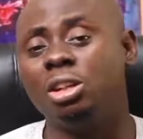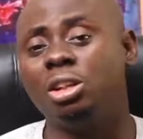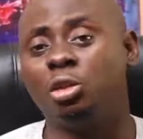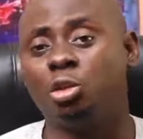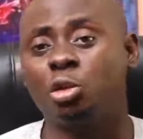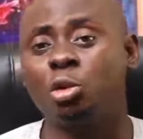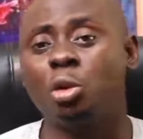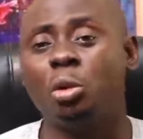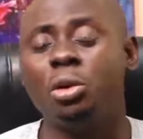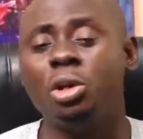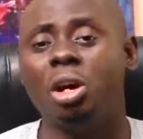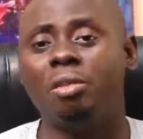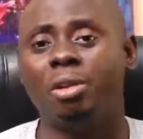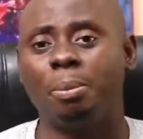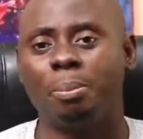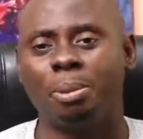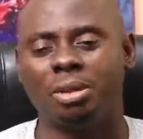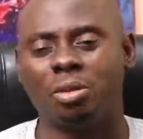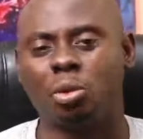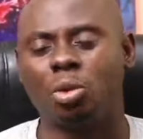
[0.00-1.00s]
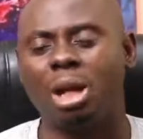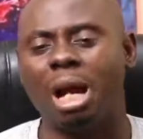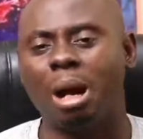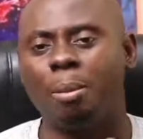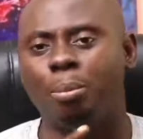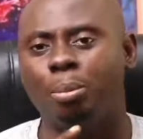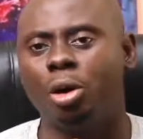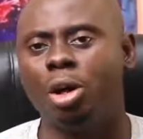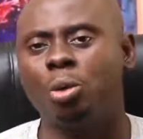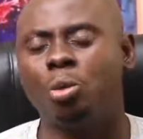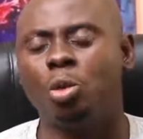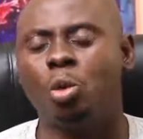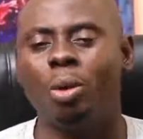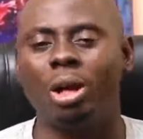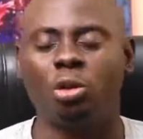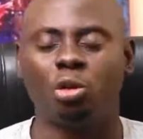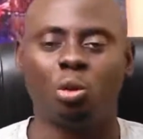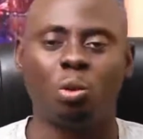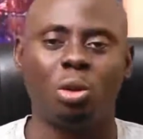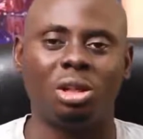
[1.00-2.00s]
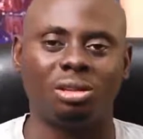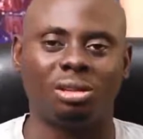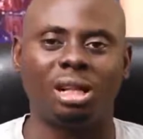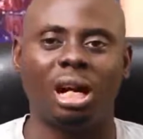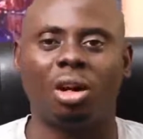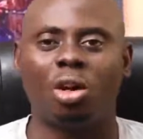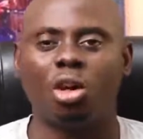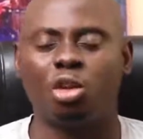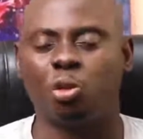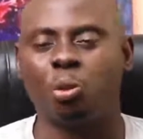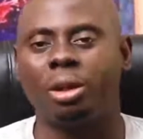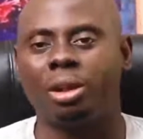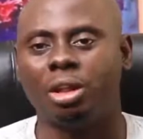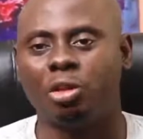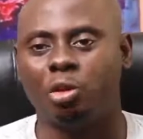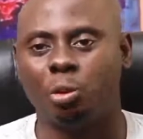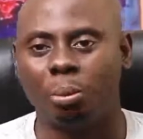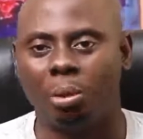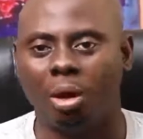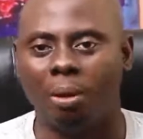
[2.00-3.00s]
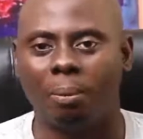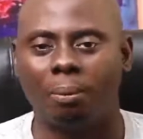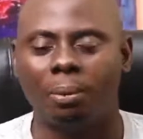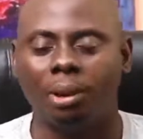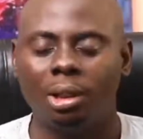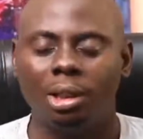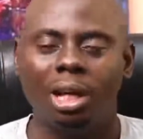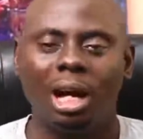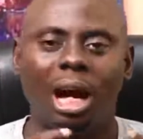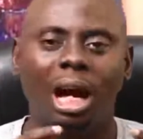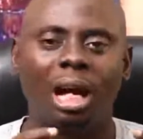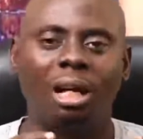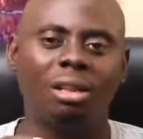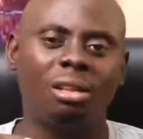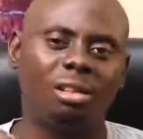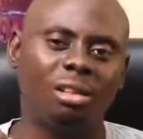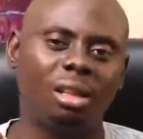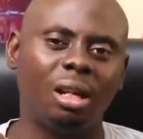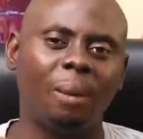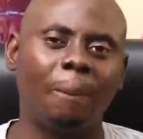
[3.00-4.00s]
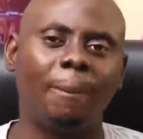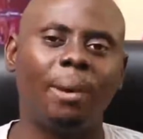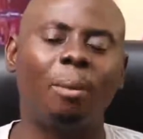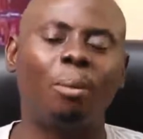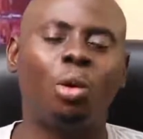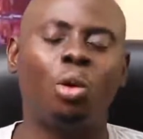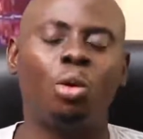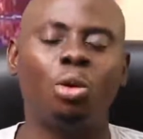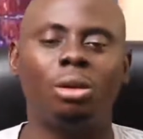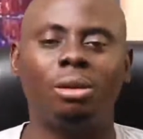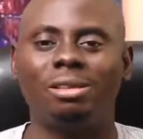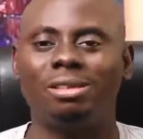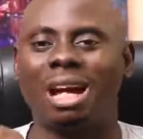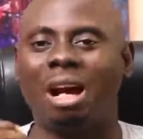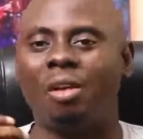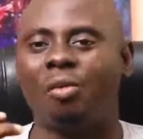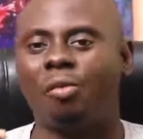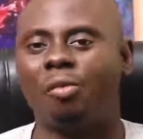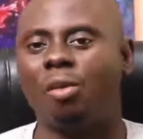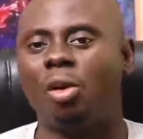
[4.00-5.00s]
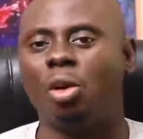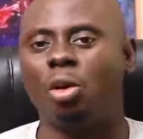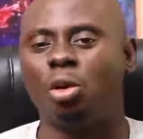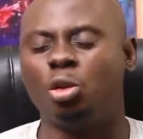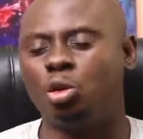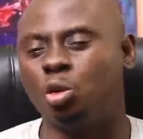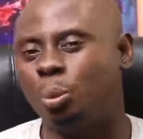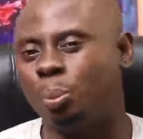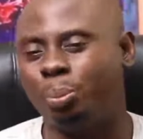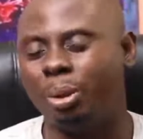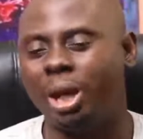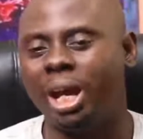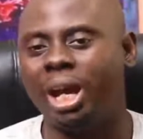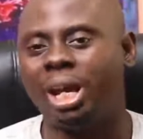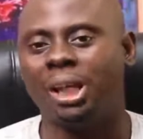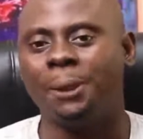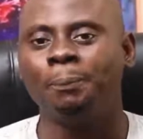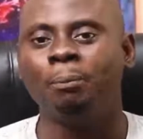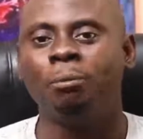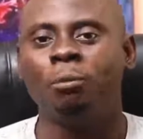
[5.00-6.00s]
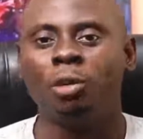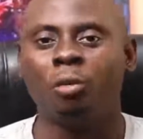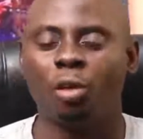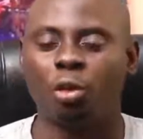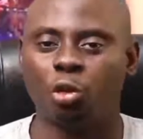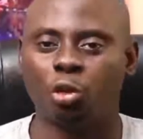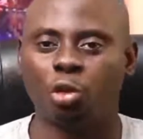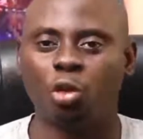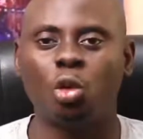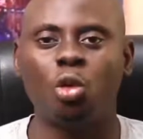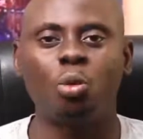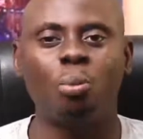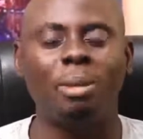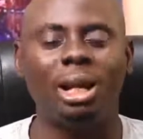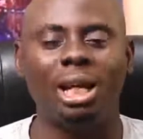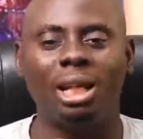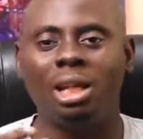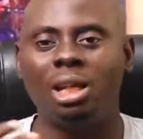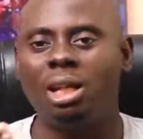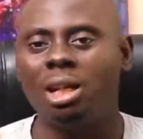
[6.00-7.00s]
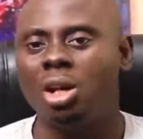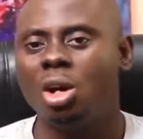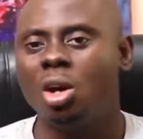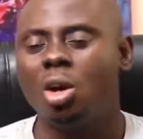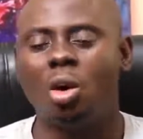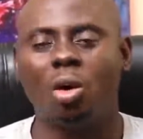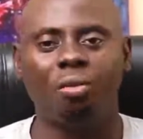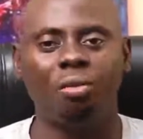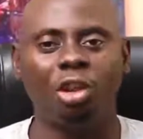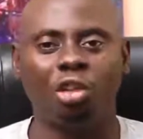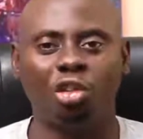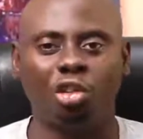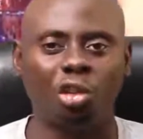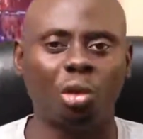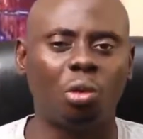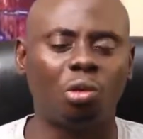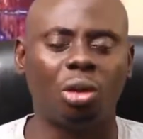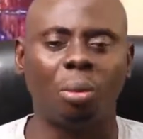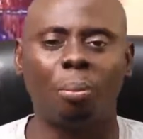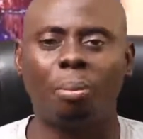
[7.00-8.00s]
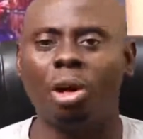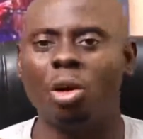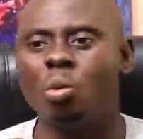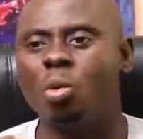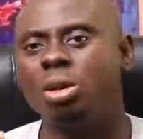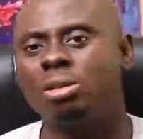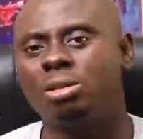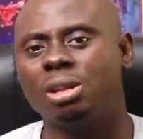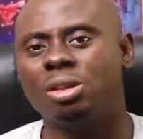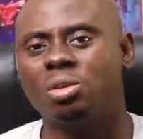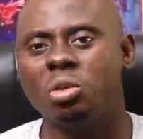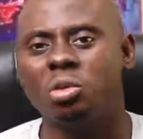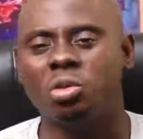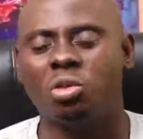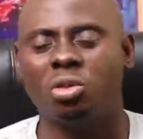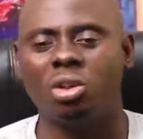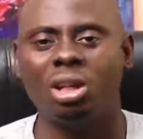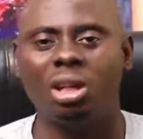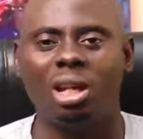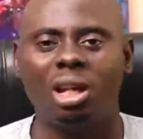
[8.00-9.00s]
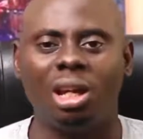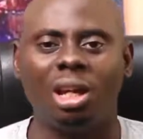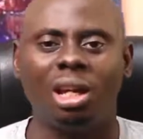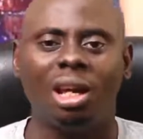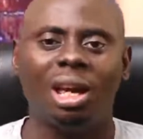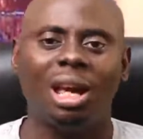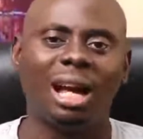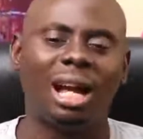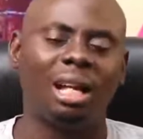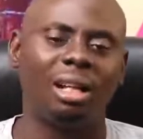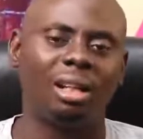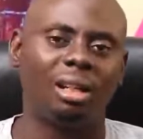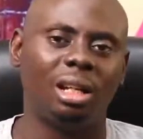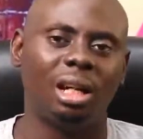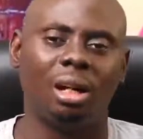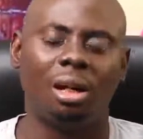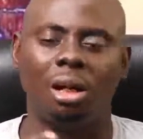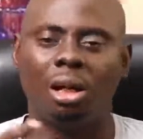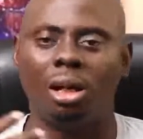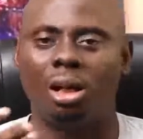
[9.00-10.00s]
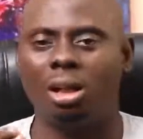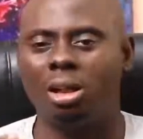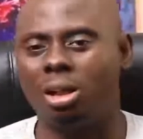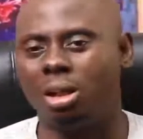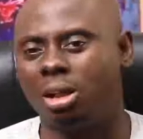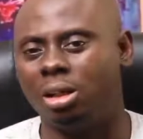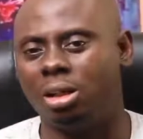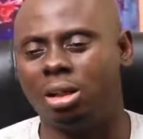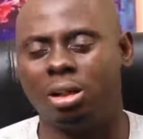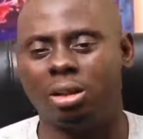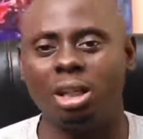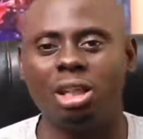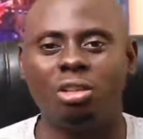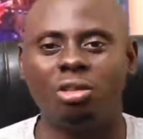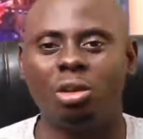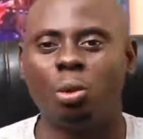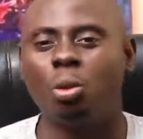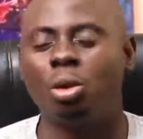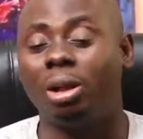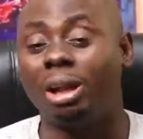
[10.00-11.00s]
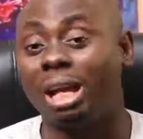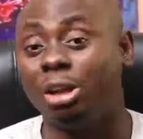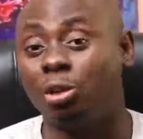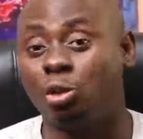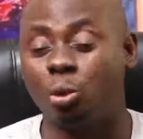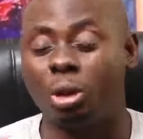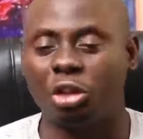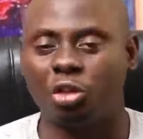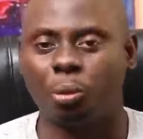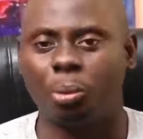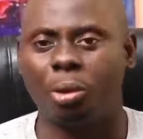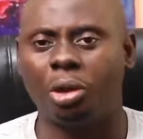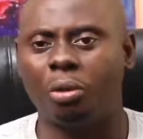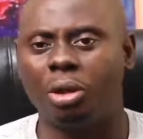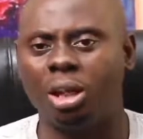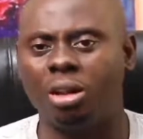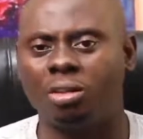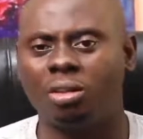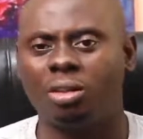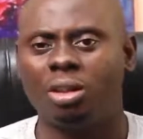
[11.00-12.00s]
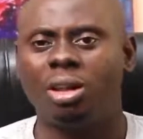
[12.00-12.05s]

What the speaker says: the story of a particular boy who went to a circus with his mom, and the mom couldn't afford to pay for so many of the shows the boy wanted to see and the things he would like to experience.